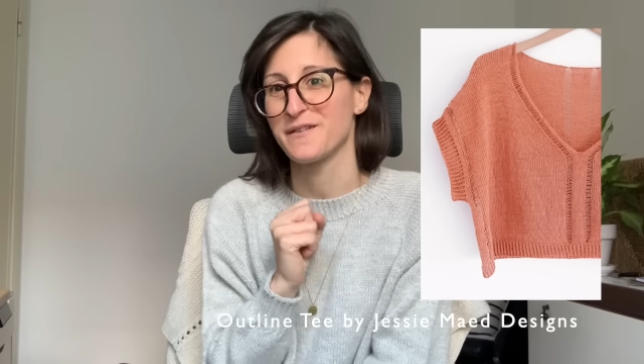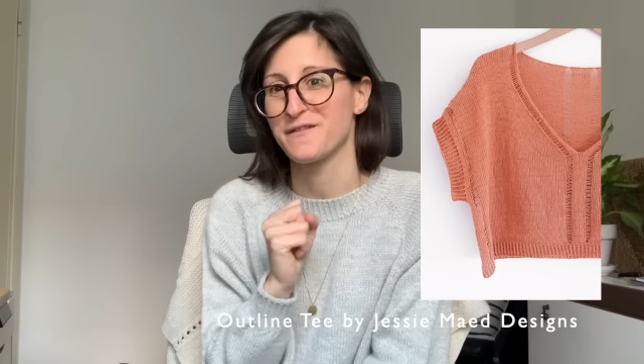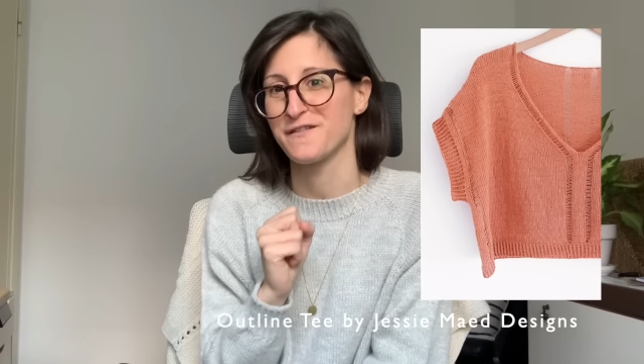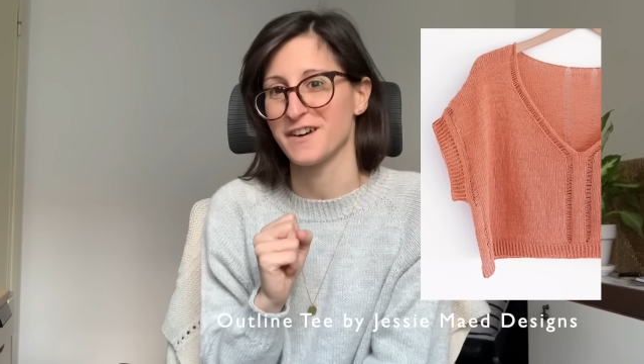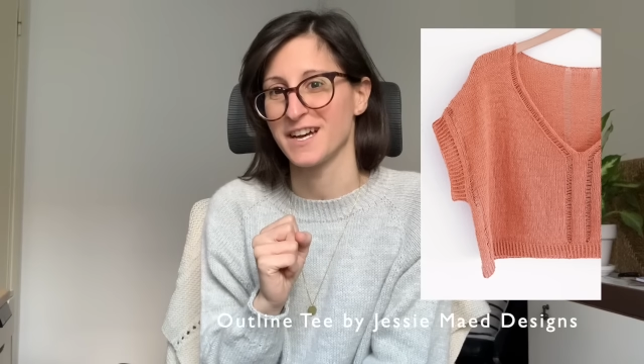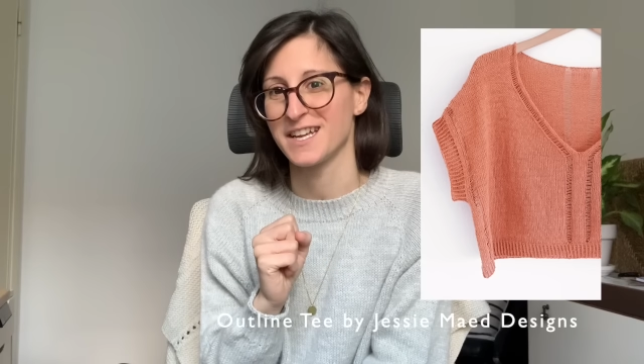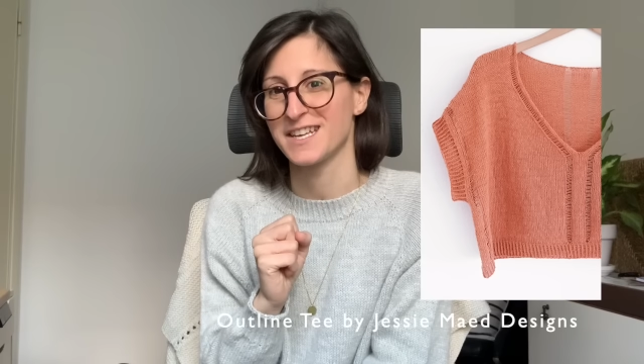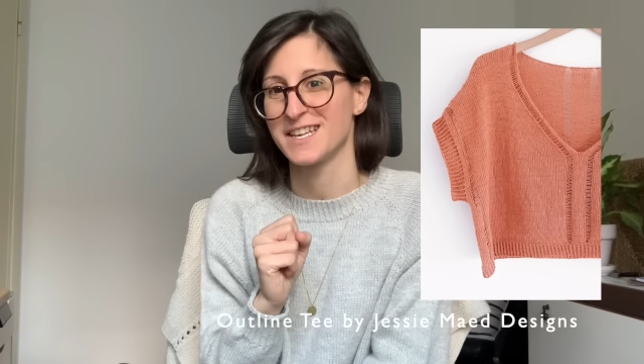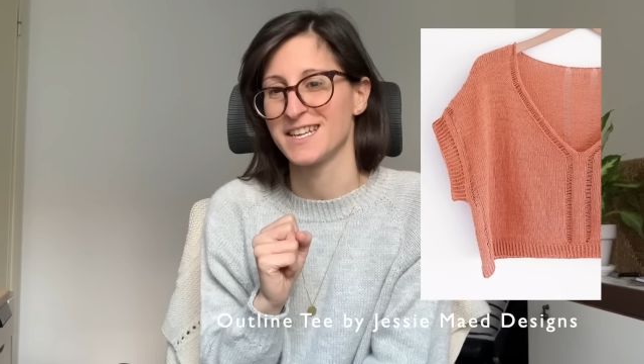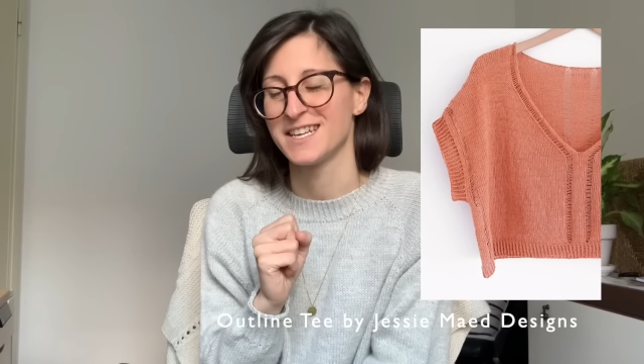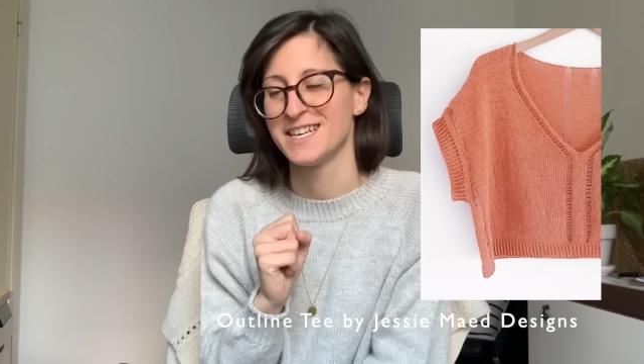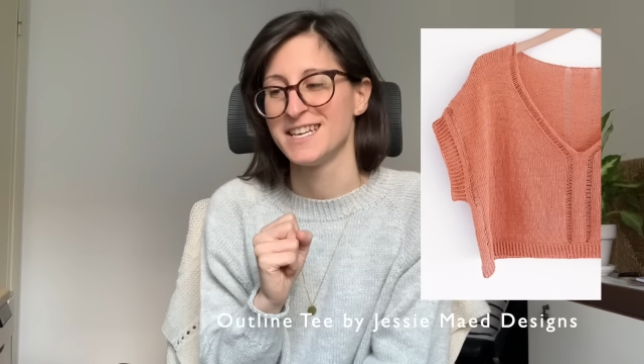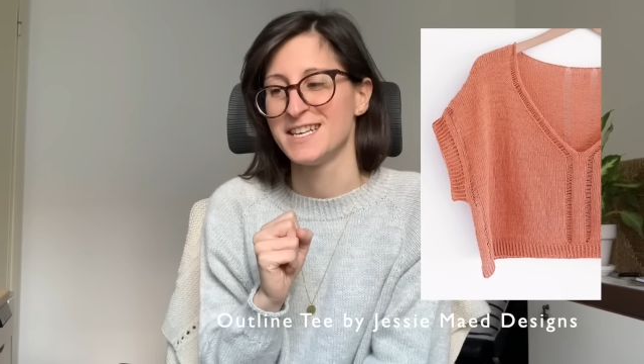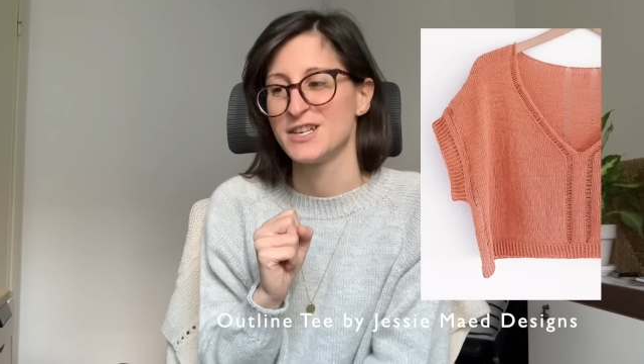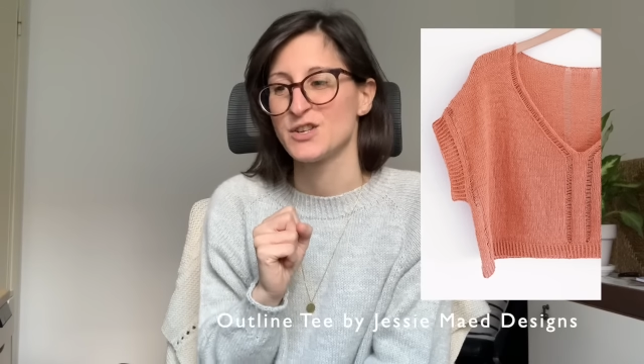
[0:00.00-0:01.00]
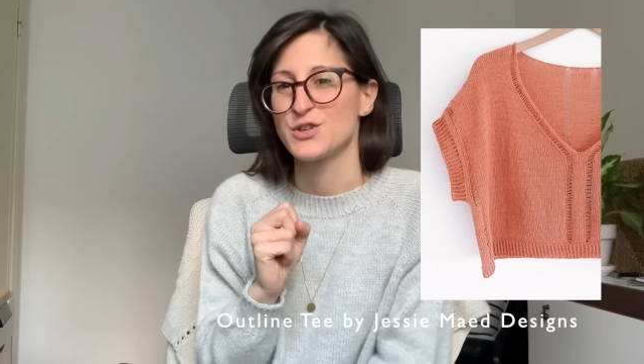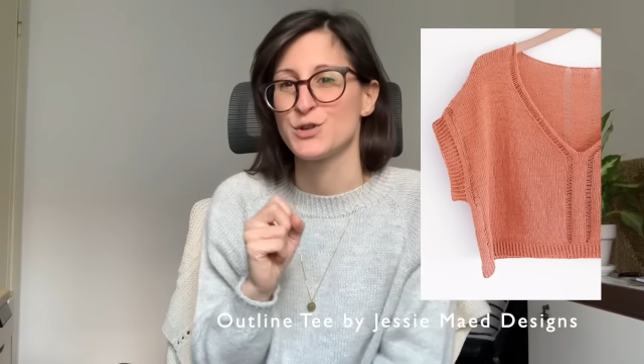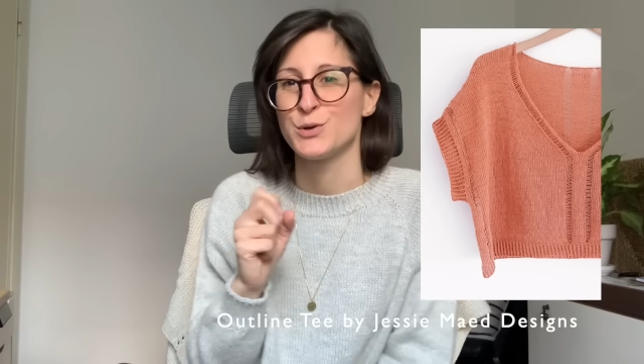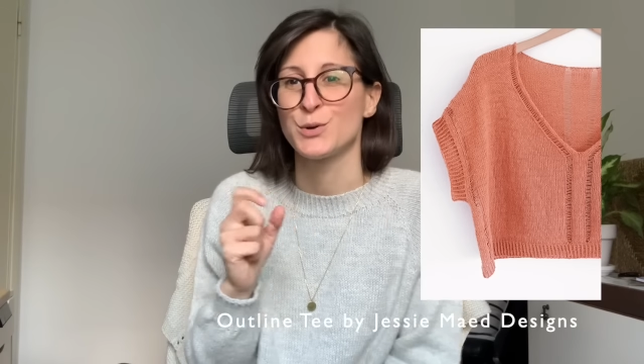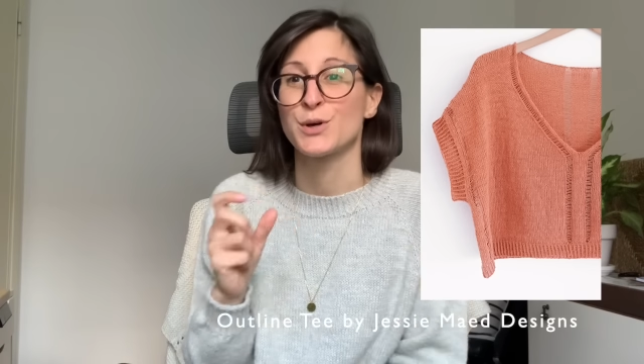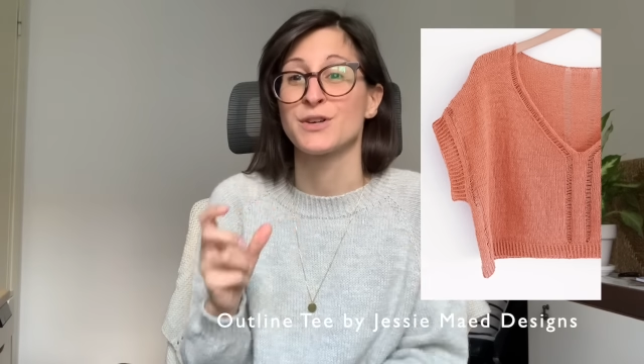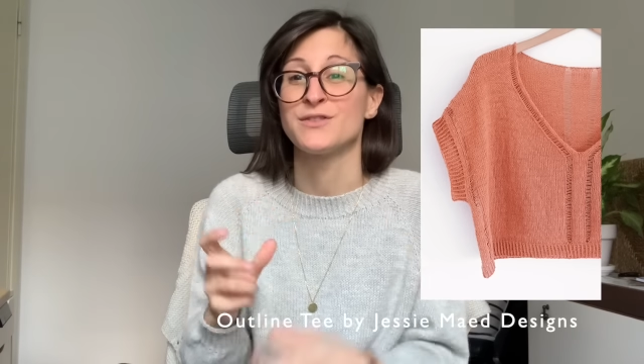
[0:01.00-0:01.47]
fun
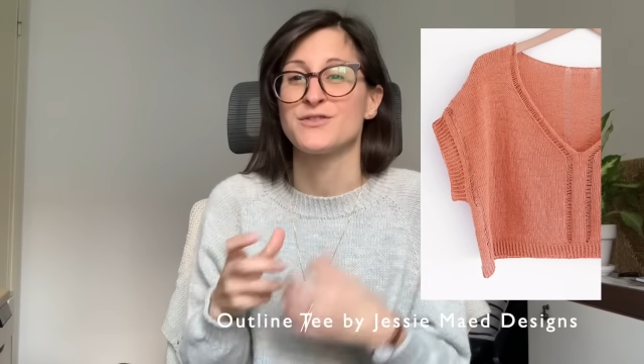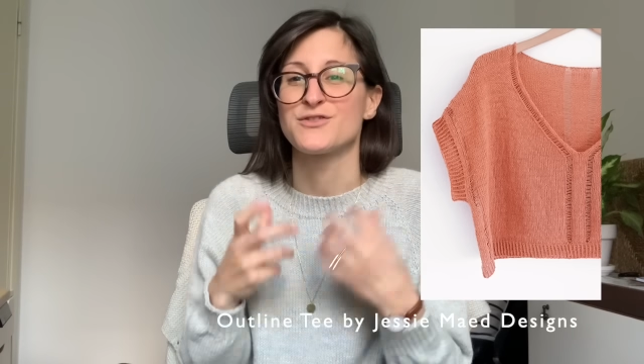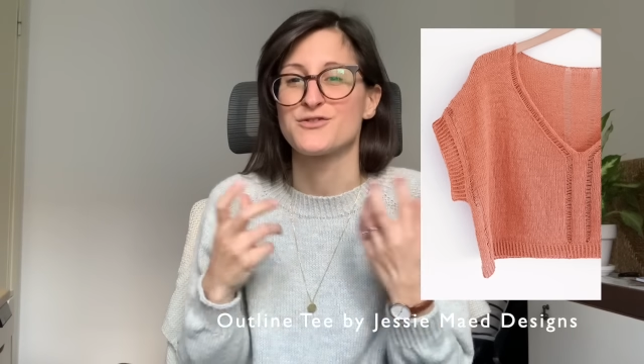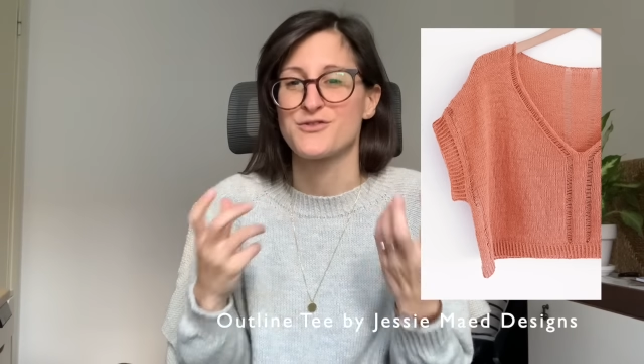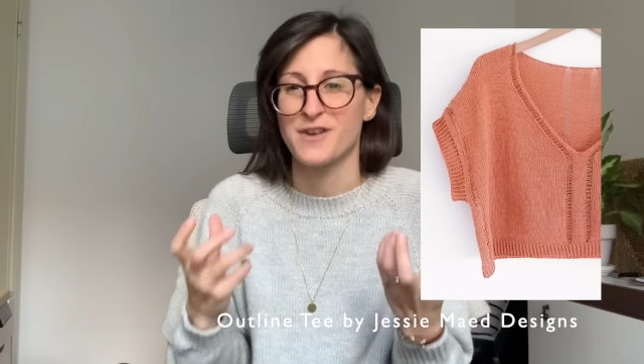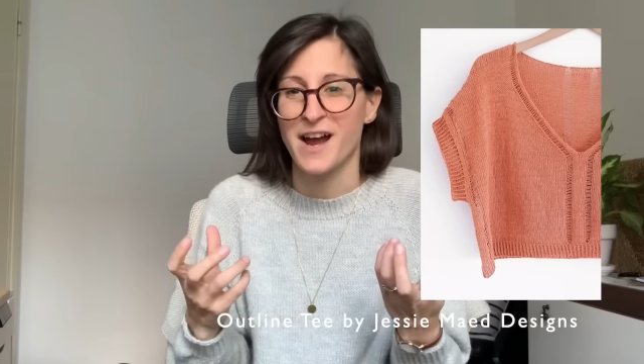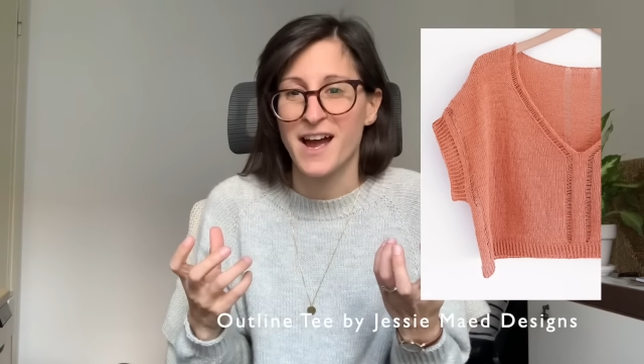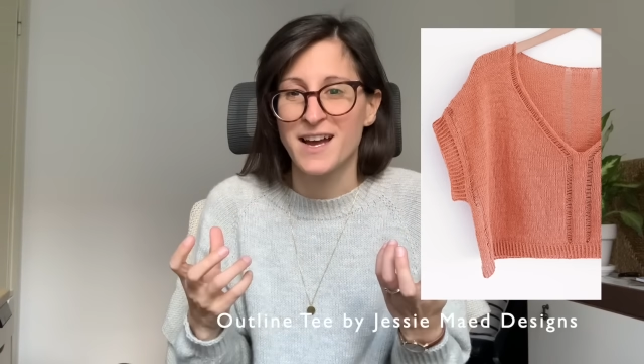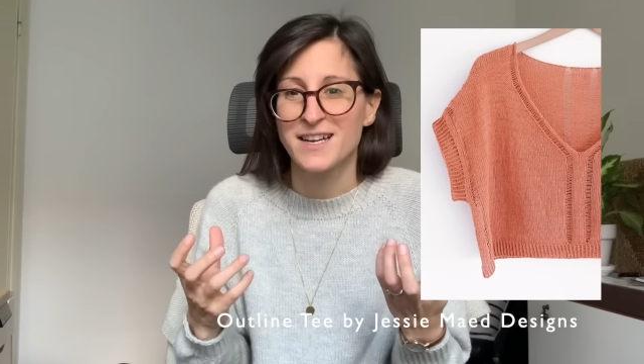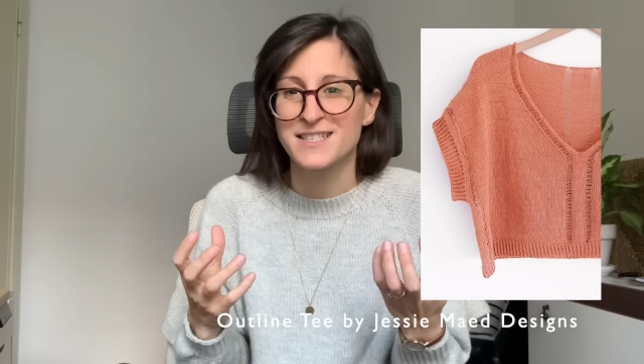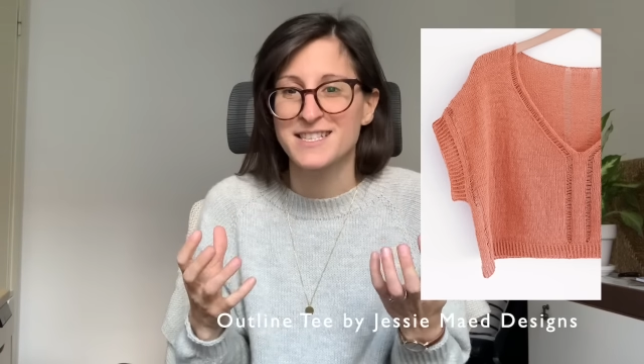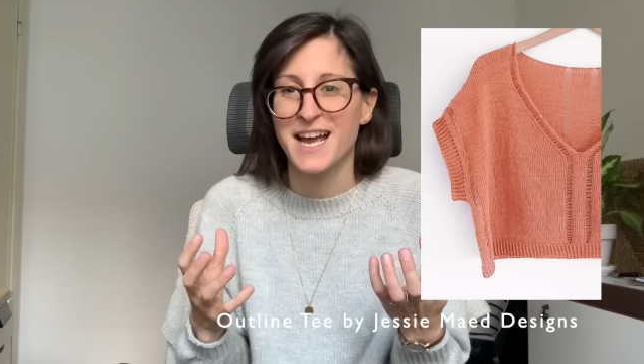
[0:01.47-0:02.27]
to construct.